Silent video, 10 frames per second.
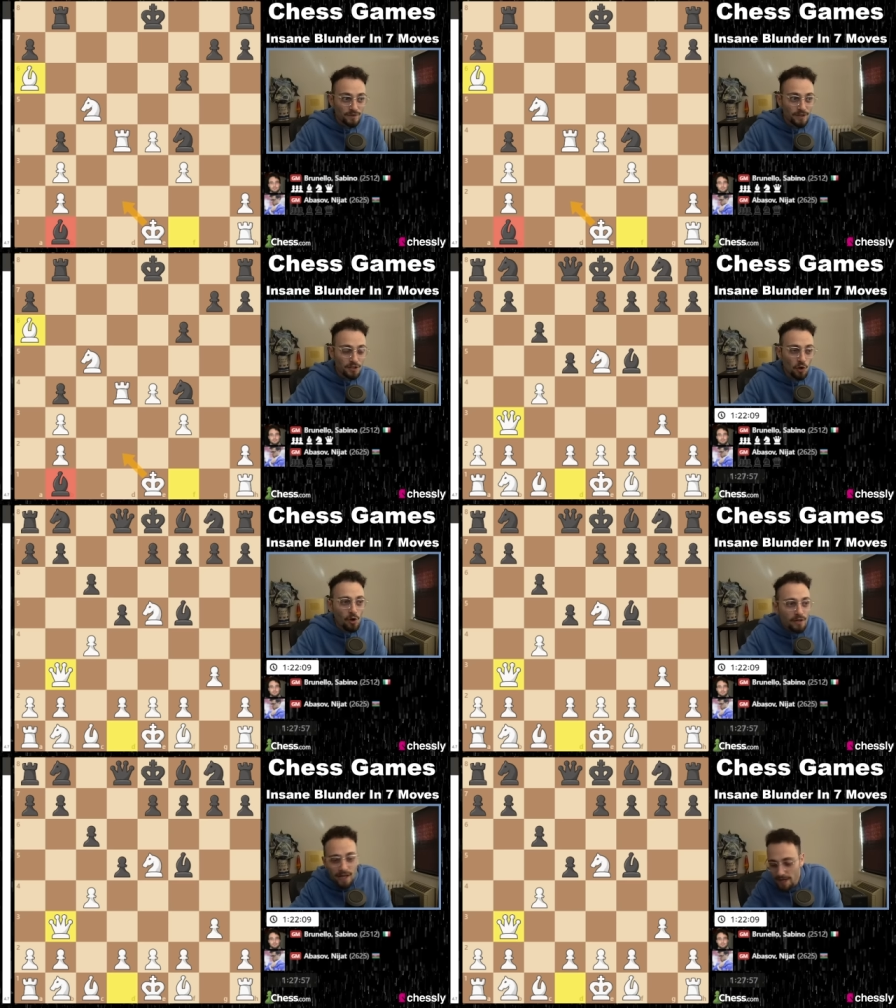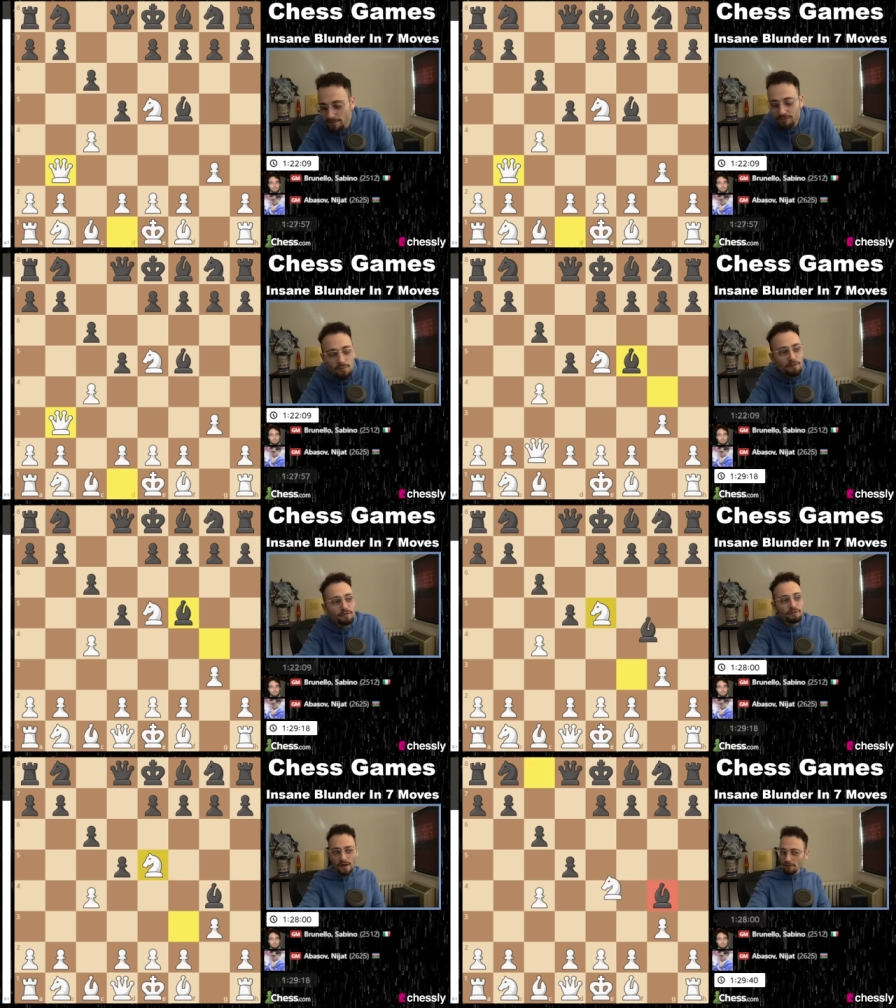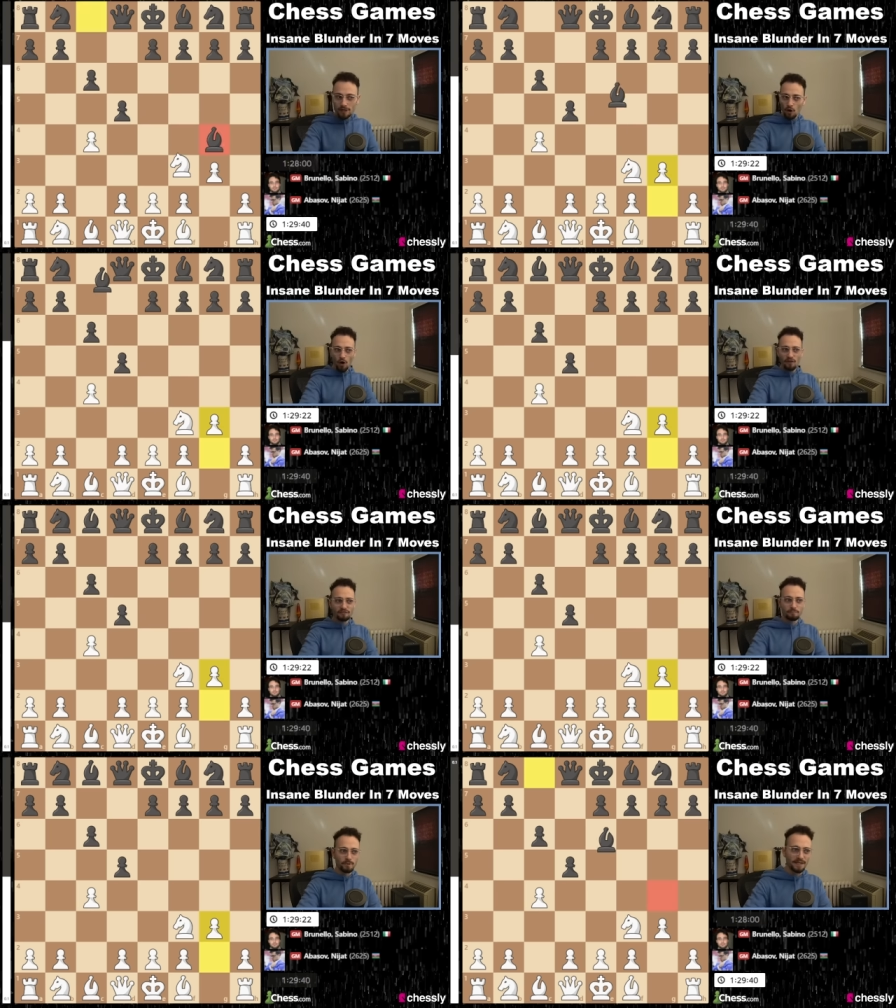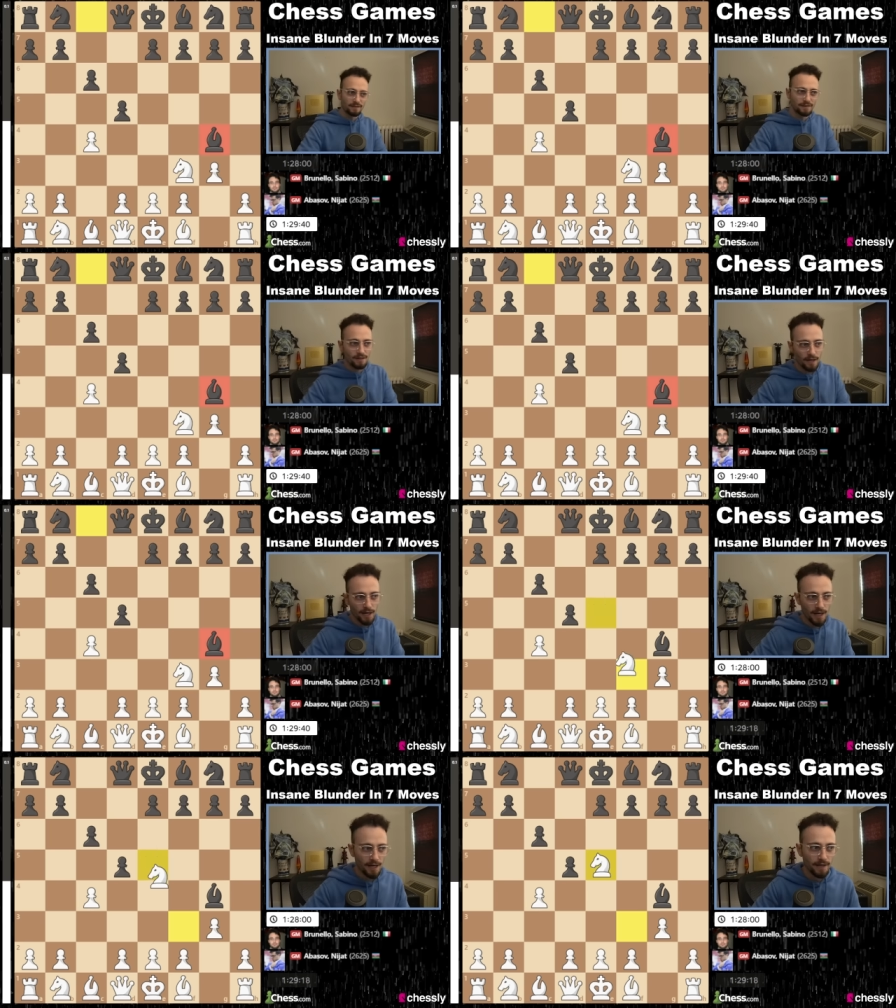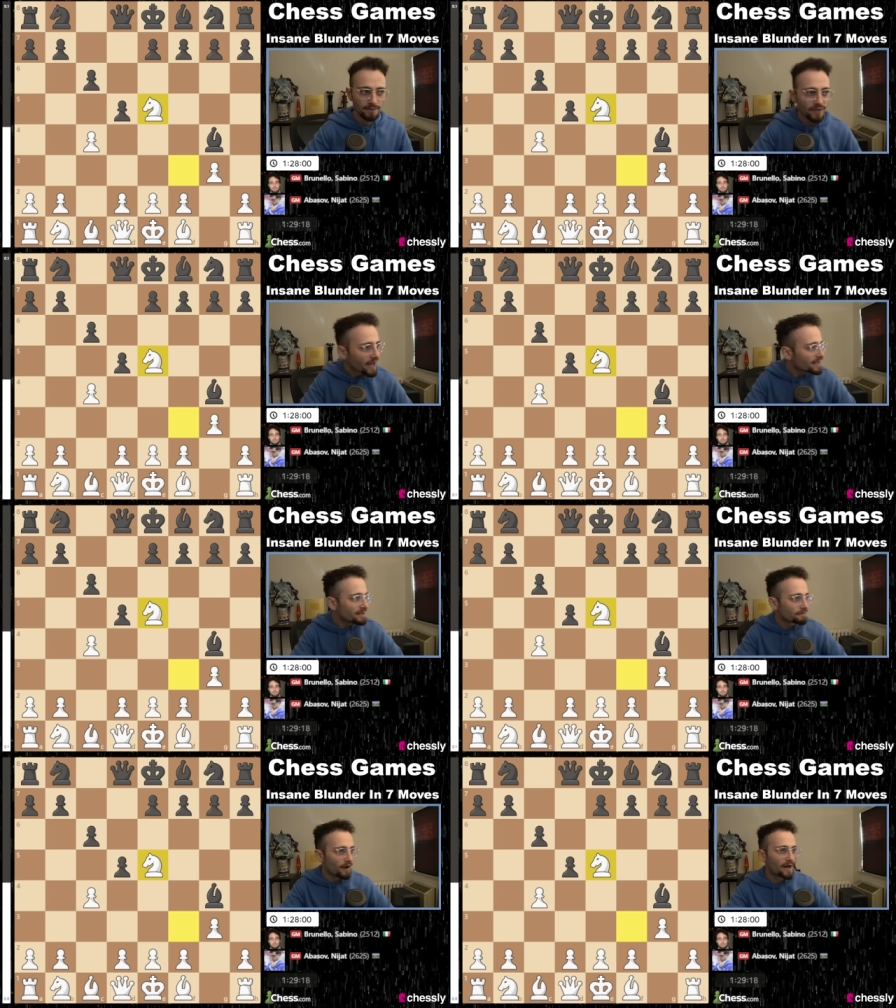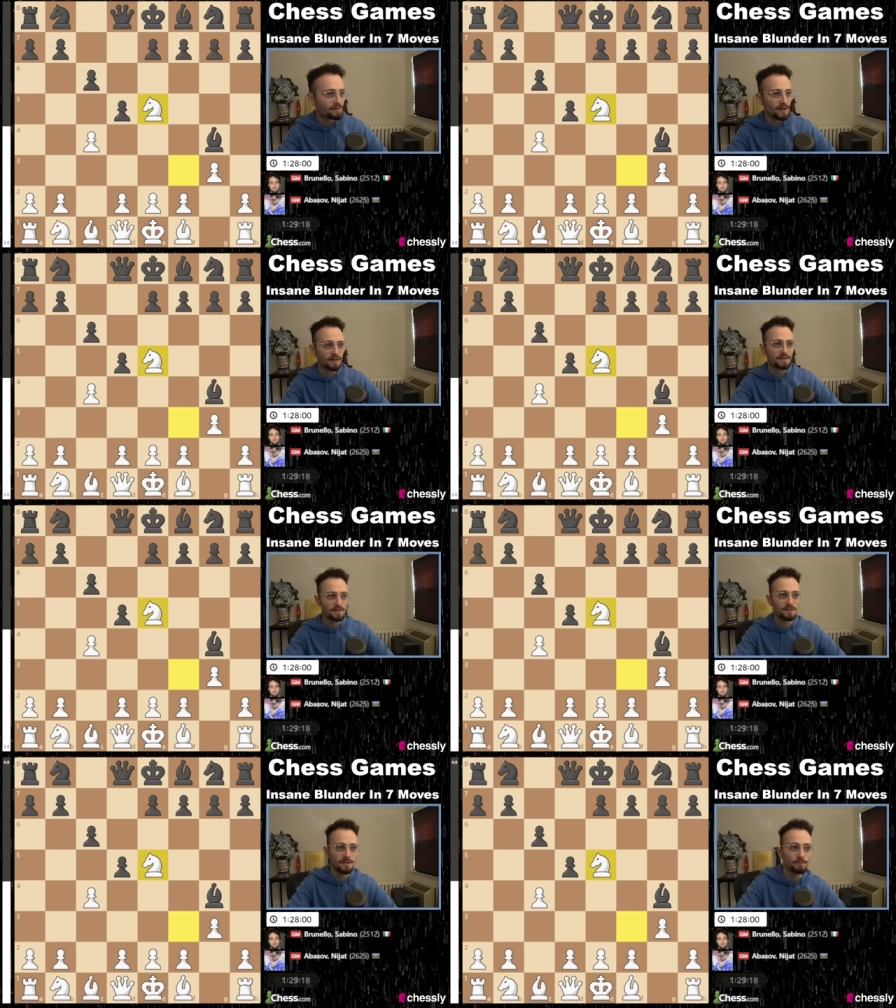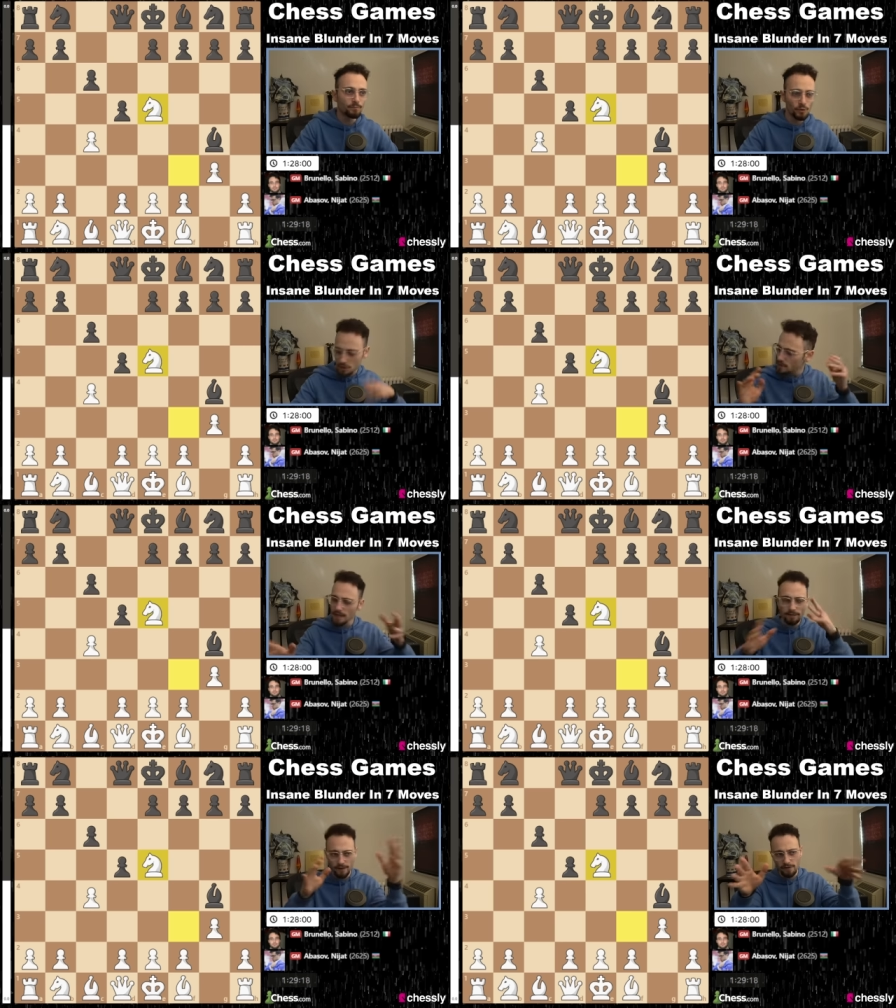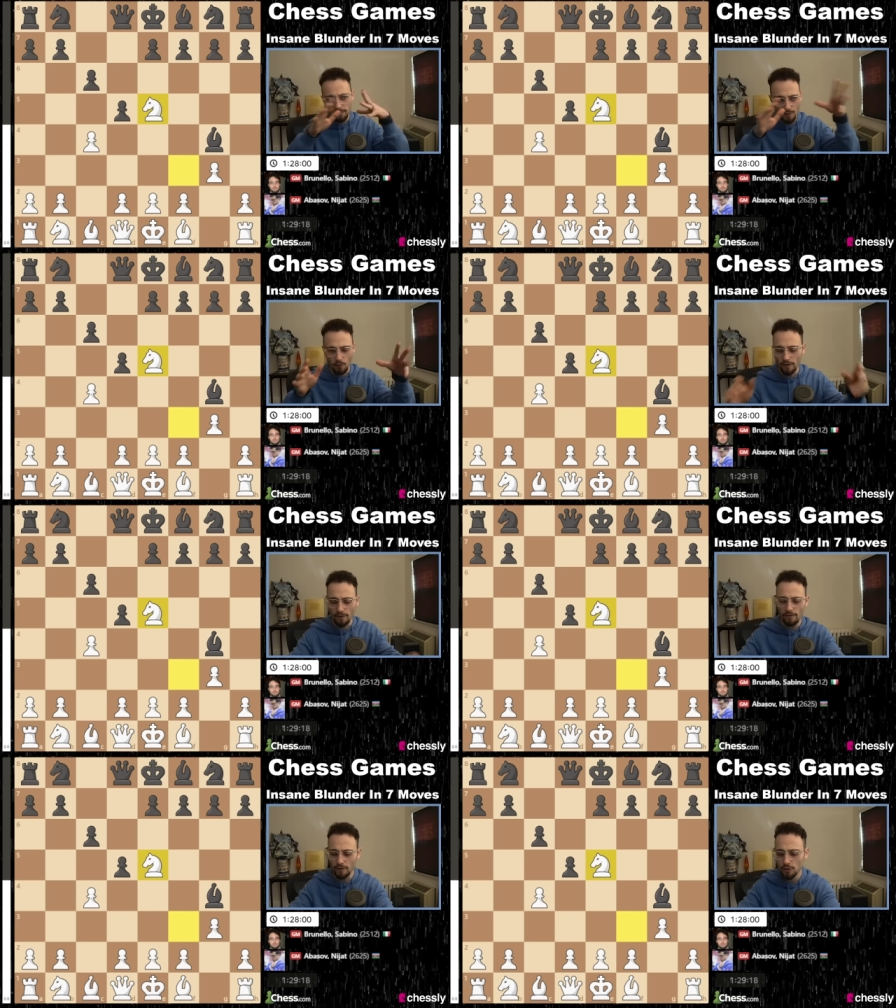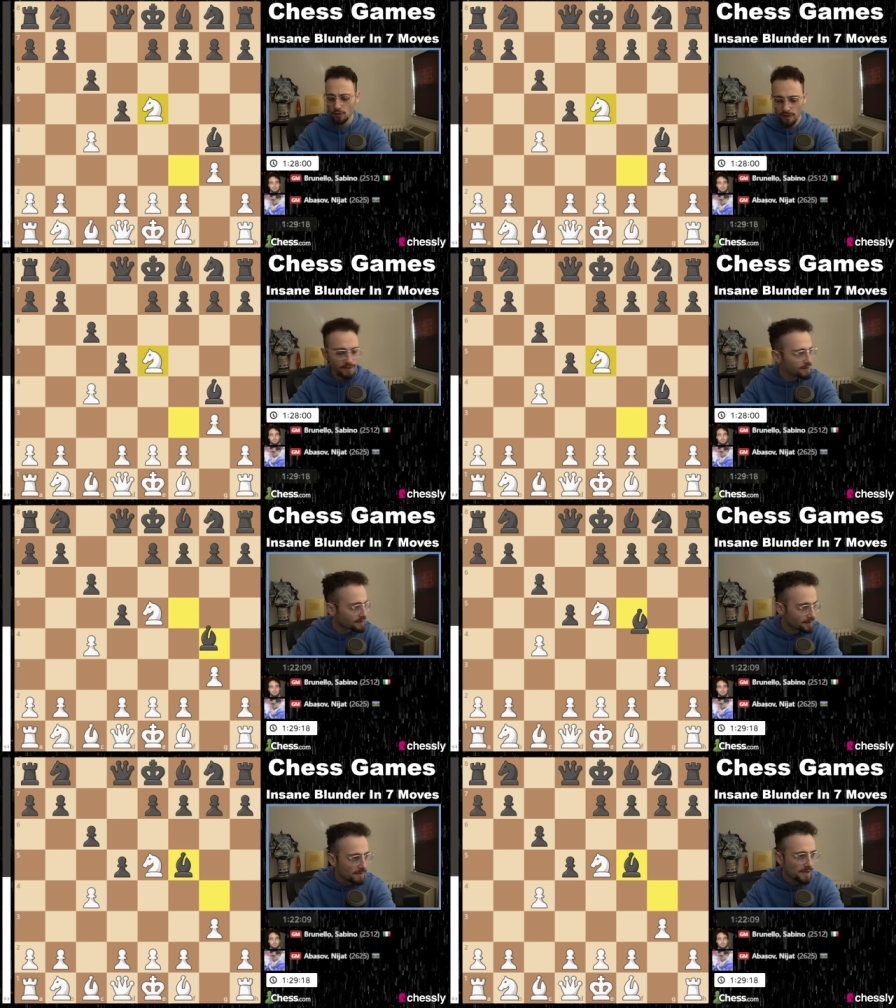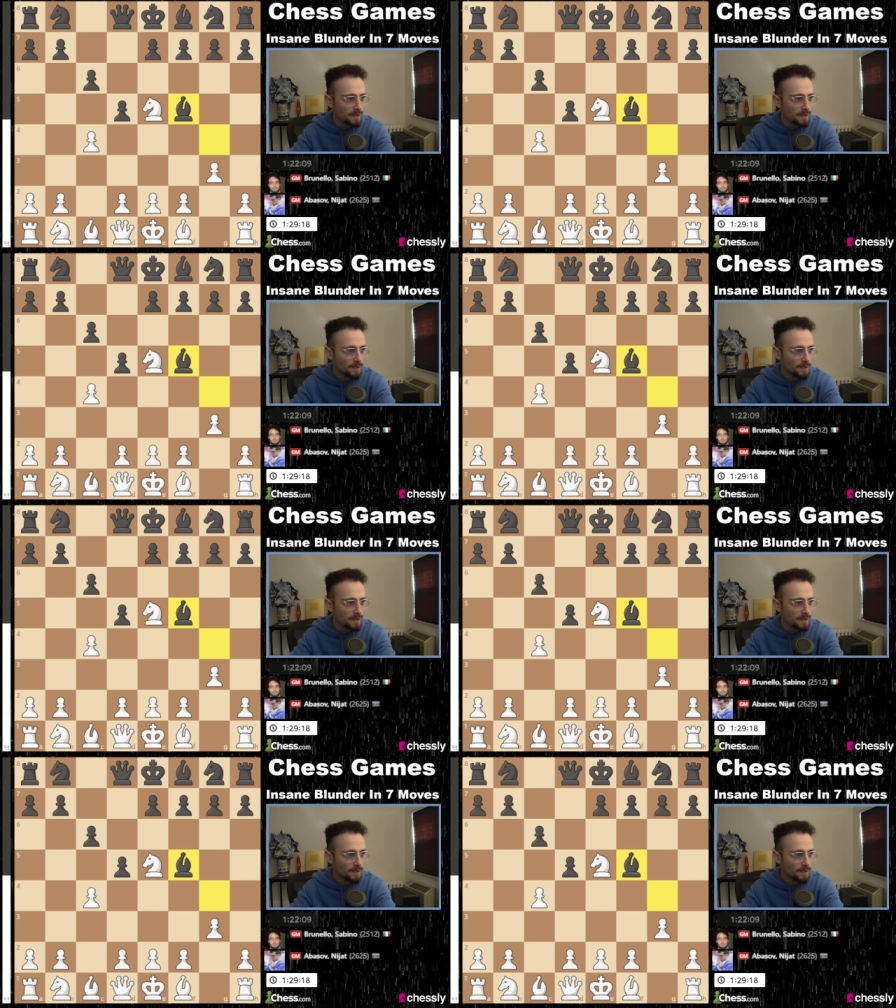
This all came from a very offbeat uh, 95 kind of system, which is like very, you know, very, very tricky system.